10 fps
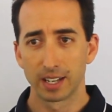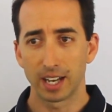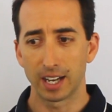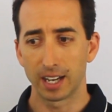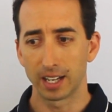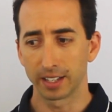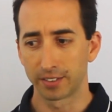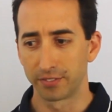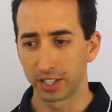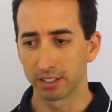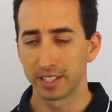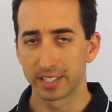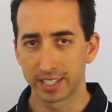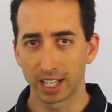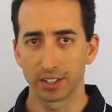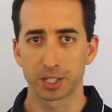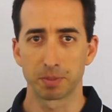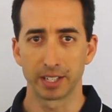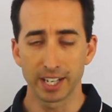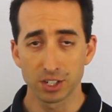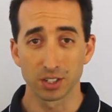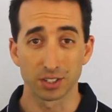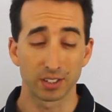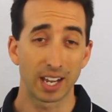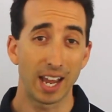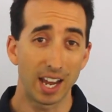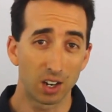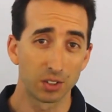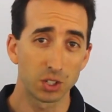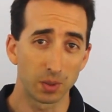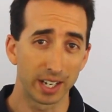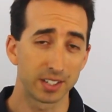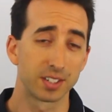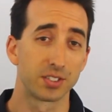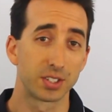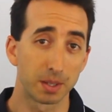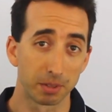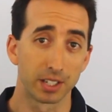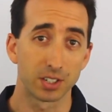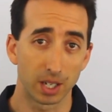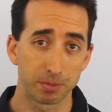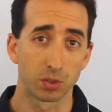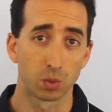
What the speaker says: like very detailed explanations on how to answer similar types of